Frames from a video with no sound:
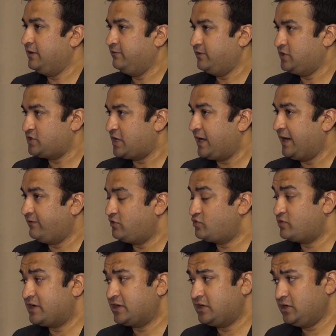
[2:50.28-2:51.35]
in which I have to
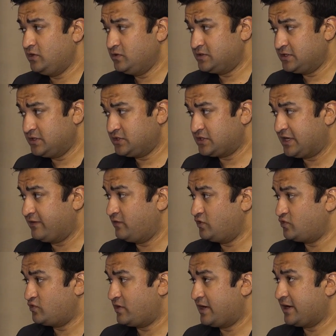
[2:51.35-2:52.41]
track usage, I have to
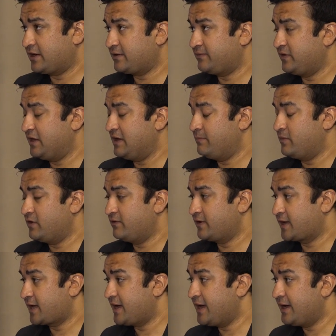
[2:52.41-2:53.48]
track the number of
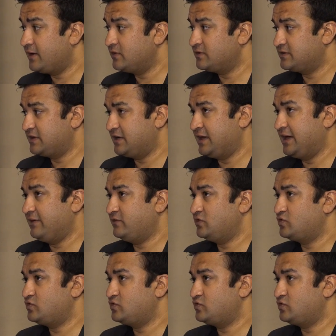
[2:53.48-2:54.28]
accounts, and I have to